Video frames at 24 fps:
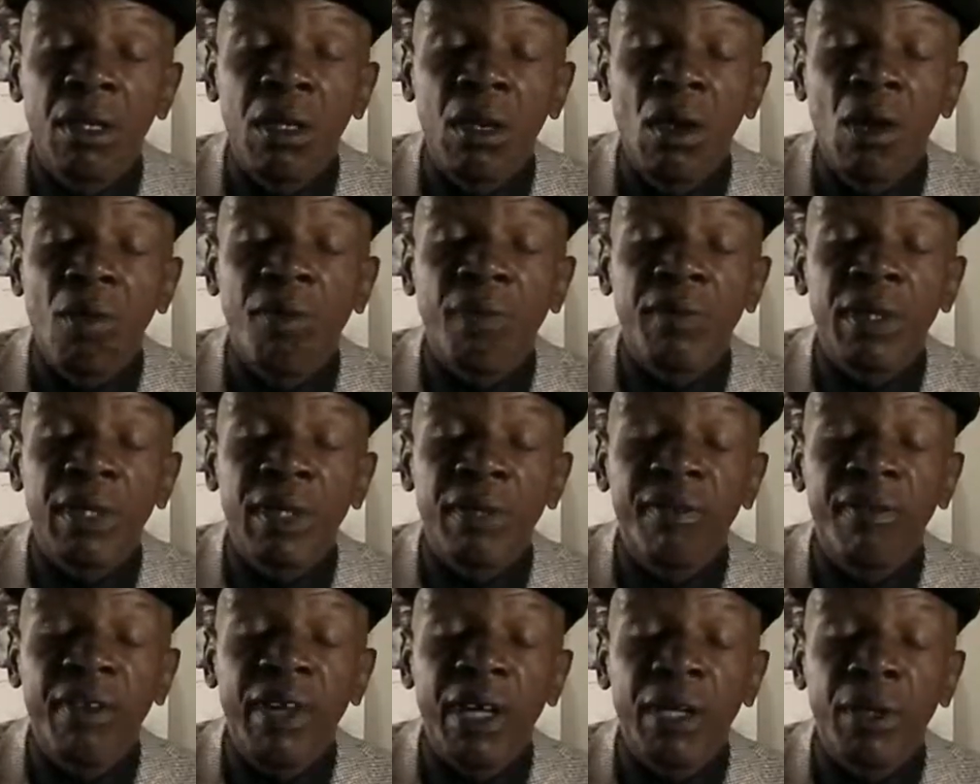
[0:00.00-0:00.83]
hopefully
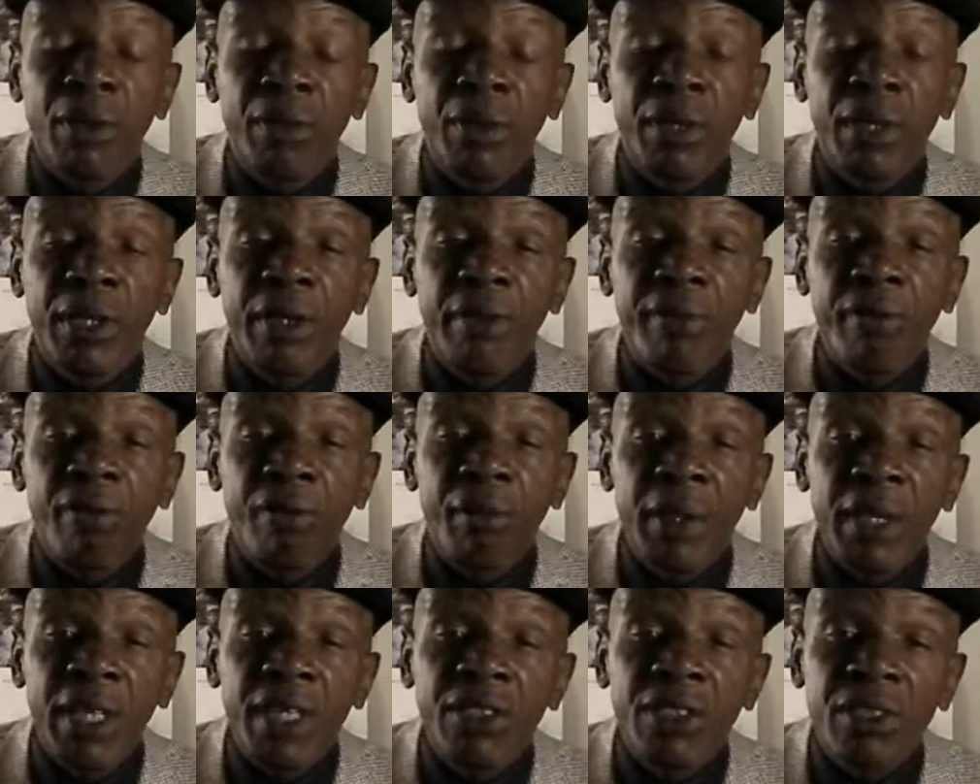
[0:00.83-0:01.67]
valuable
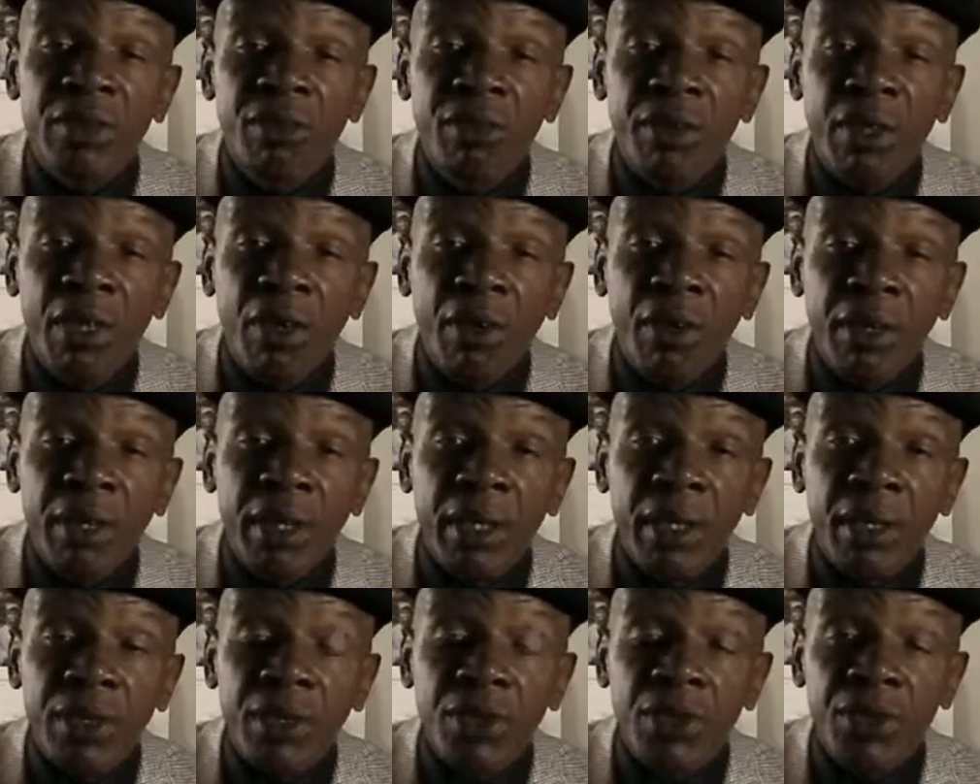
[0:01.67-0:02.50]
information
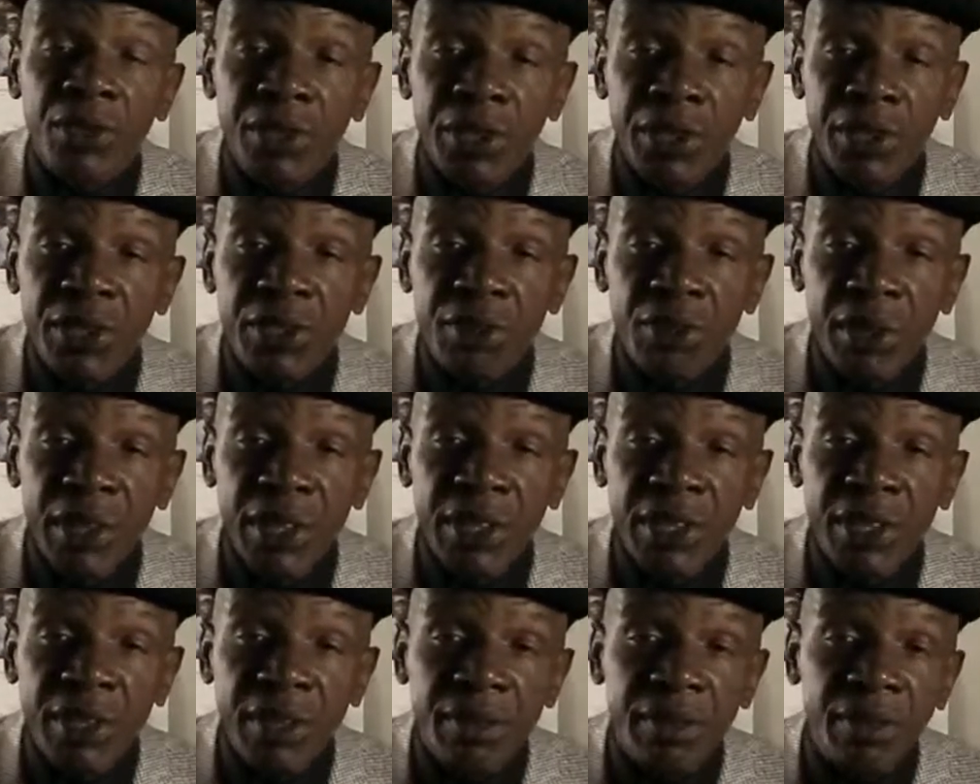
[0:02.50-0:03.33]
regarding your
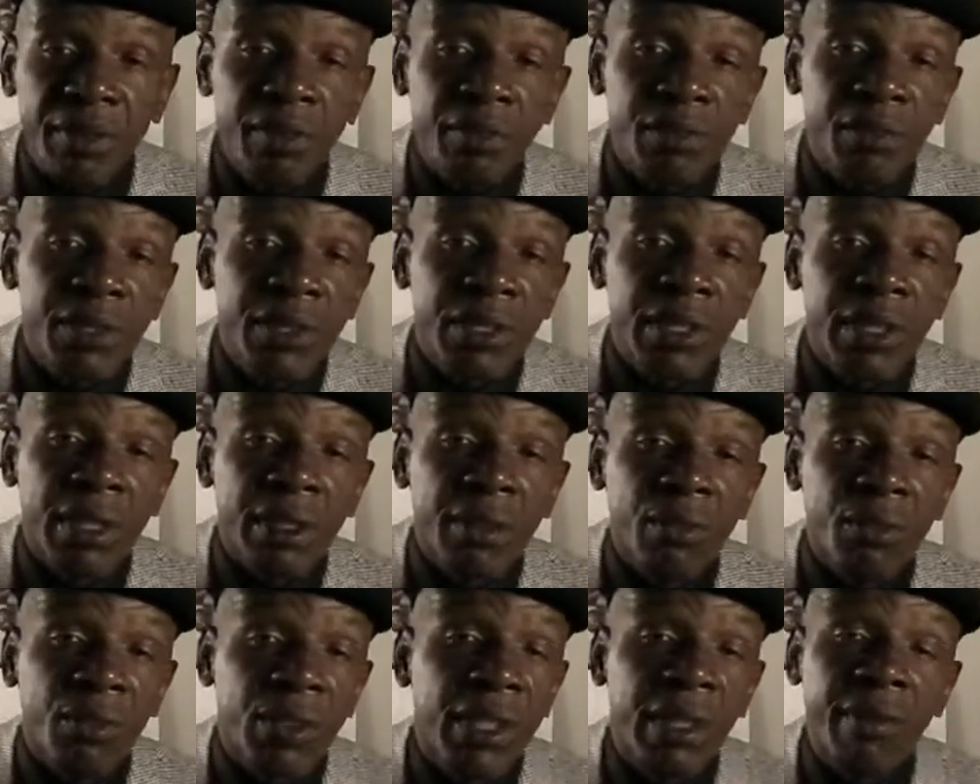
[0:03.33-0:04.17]
situation,
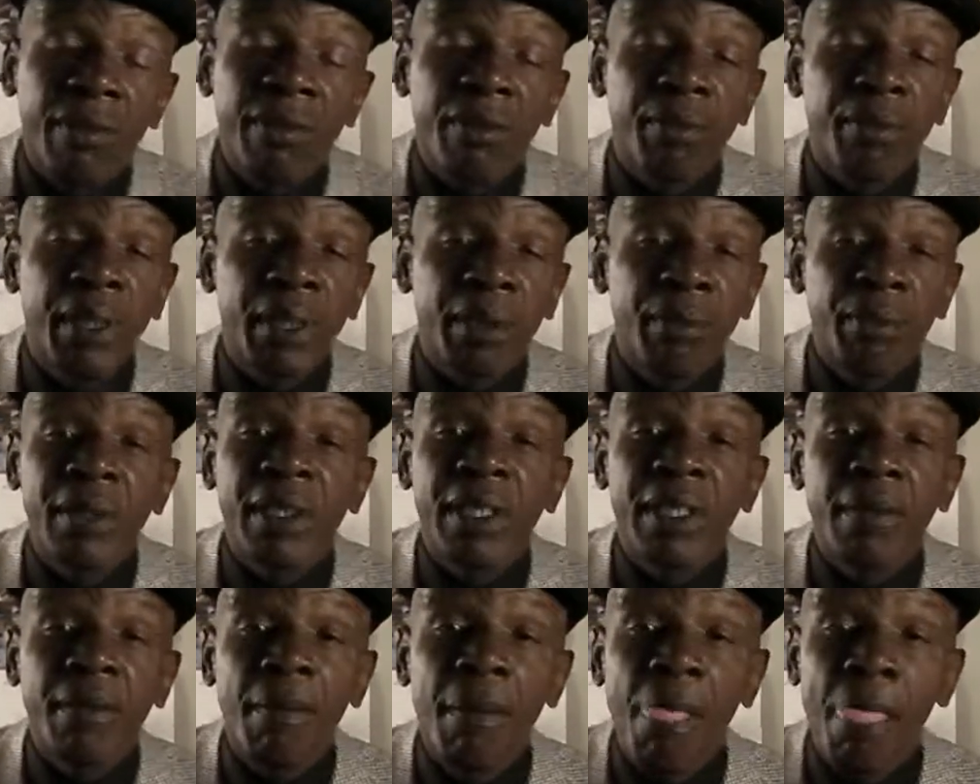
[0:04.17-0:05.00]
whatever it may
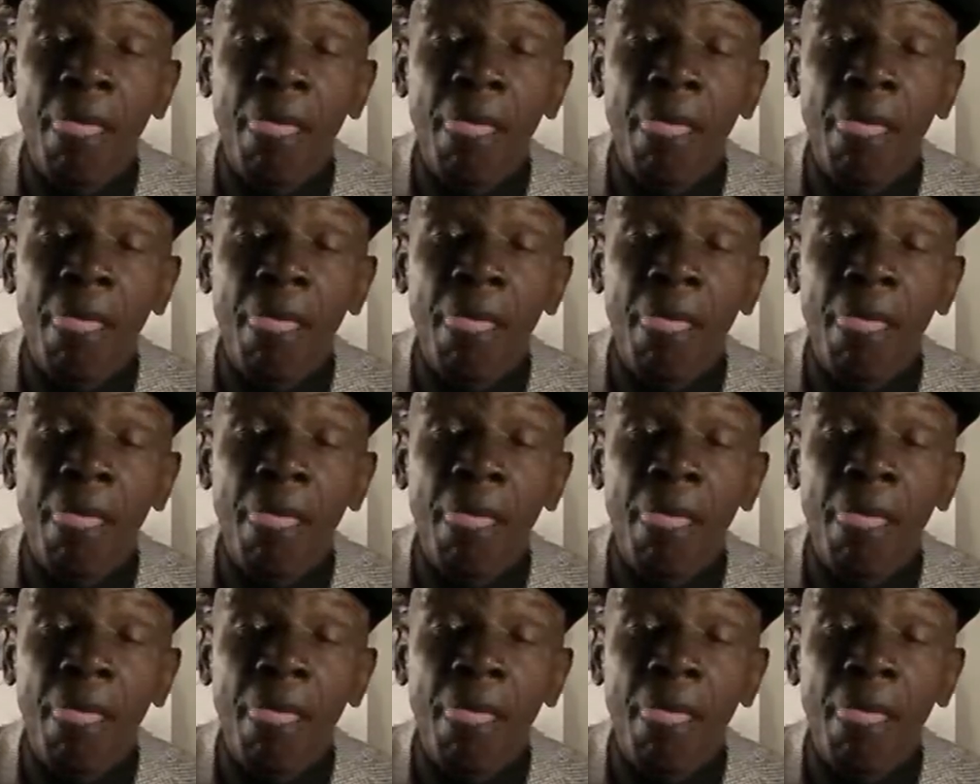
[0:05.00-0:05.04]
be.